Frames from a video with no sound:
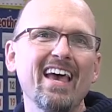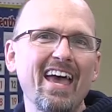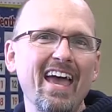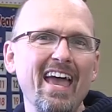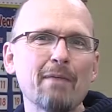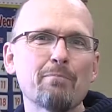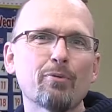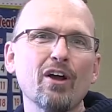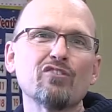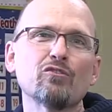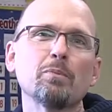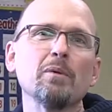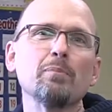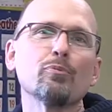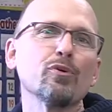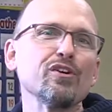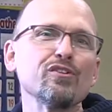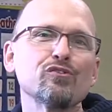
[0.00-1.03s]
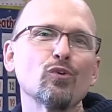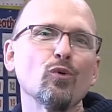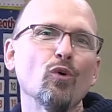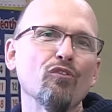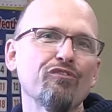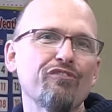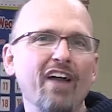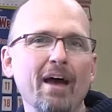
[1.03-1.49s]
Hey Presby
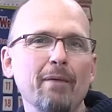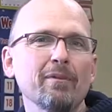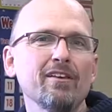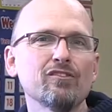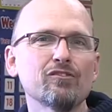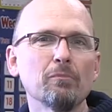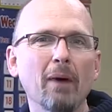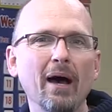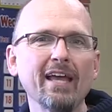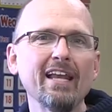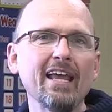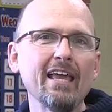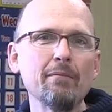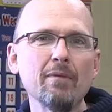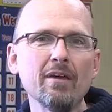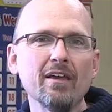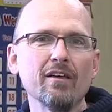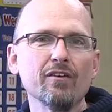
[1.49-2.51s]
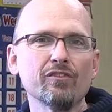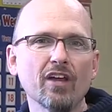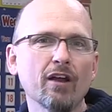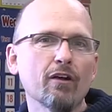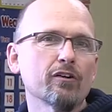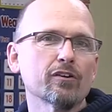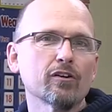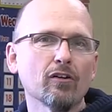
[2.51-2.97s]
Preschool families, my name is
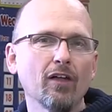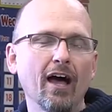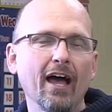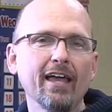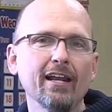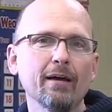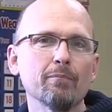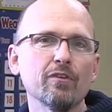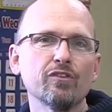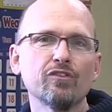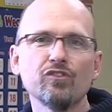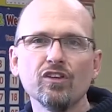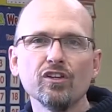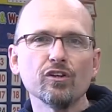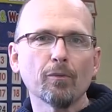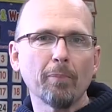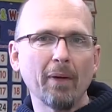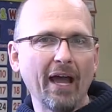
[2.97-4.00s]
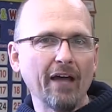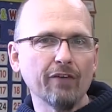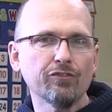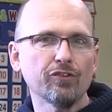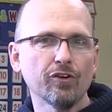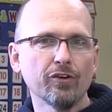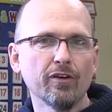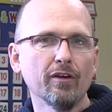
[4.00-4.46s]
Aaron Klein. I'm the senior
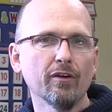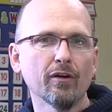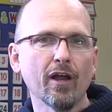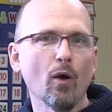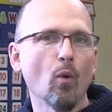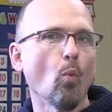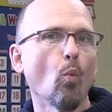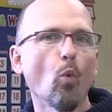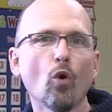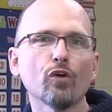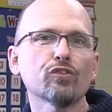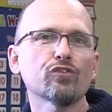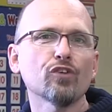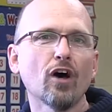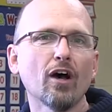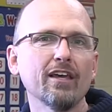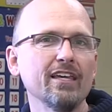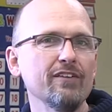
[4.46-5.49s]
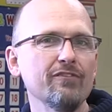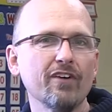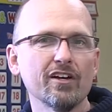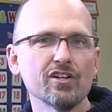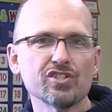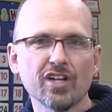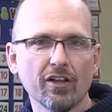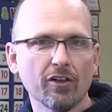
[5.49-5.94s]
pastor here at Warsaw
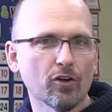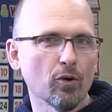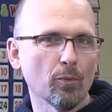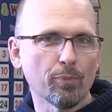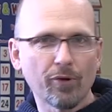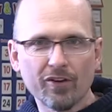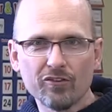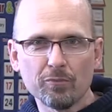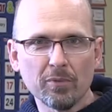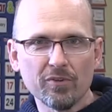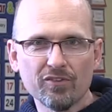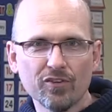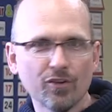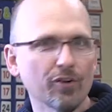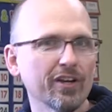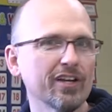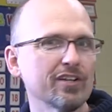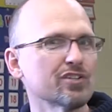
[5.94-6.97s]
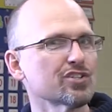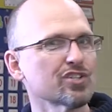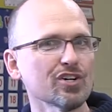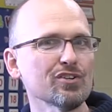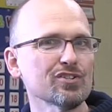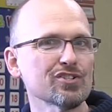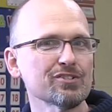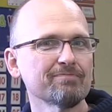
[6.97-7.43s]
Evangelical Presbyterian
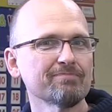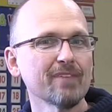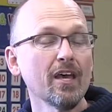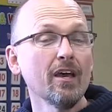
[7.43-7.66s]
Church.